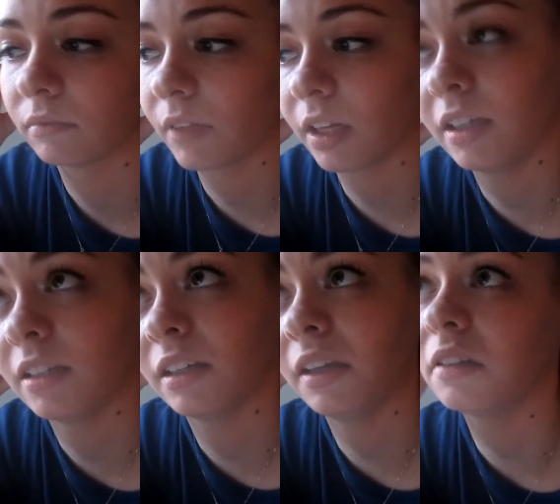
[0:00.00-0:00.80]
I need to
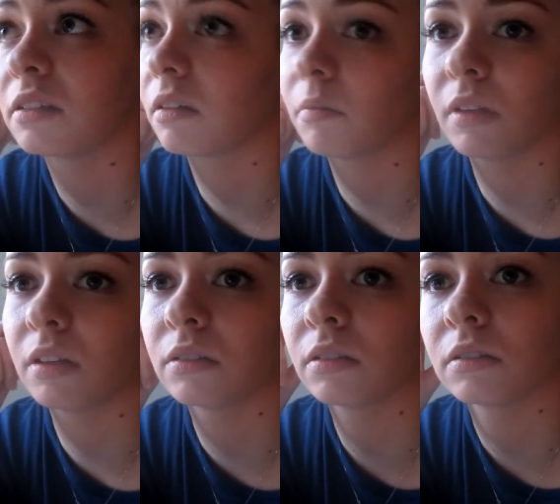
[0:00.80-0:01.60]
eat something,
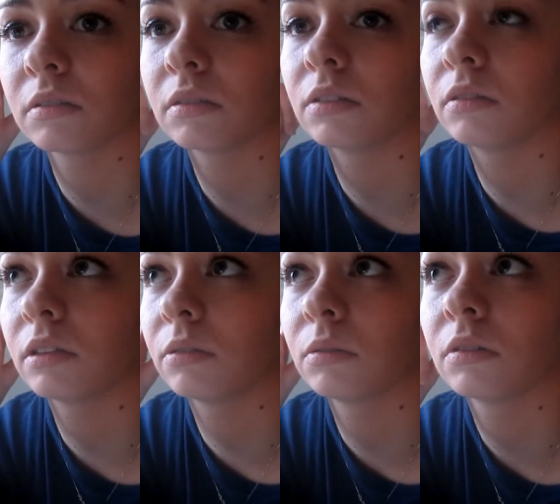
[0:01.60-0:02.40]
so I don't
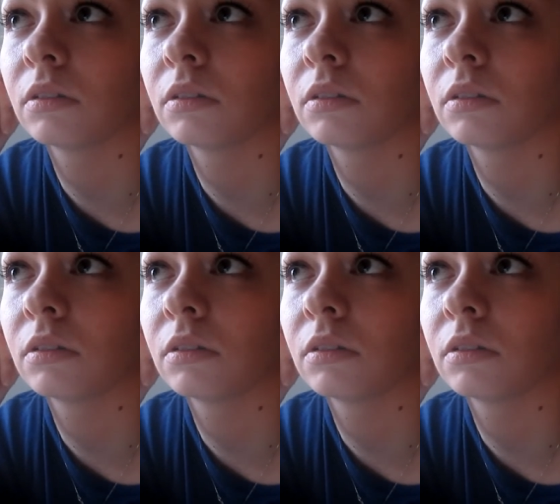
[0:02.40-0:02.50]
know.